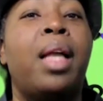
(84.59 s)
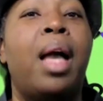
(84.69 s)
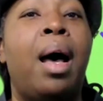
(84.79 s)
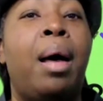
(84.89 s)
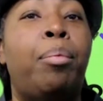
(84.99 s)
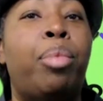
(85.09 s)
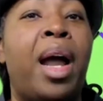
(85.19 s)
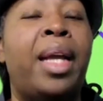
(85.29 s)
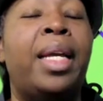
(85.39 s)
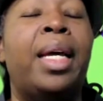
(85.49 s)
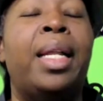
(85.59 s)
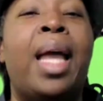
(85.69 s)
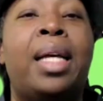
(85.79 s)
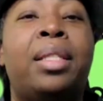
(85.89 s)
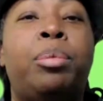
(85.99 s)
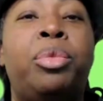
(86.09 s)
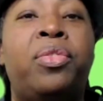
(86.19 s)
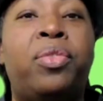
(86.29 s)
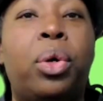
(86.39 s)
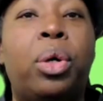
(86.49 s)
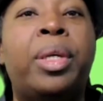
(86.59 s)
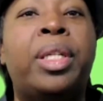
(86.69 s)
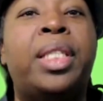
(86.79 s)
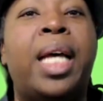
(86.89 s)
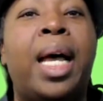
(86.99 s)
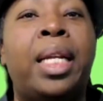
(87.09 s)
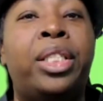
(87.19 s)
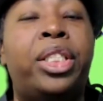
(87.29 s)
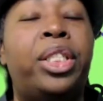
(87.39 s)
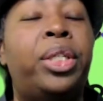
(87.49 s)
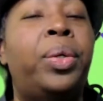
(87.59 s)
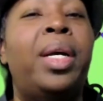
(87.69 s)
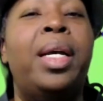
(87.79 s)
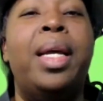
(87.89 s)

Brian Kelly has moved forward to LSU.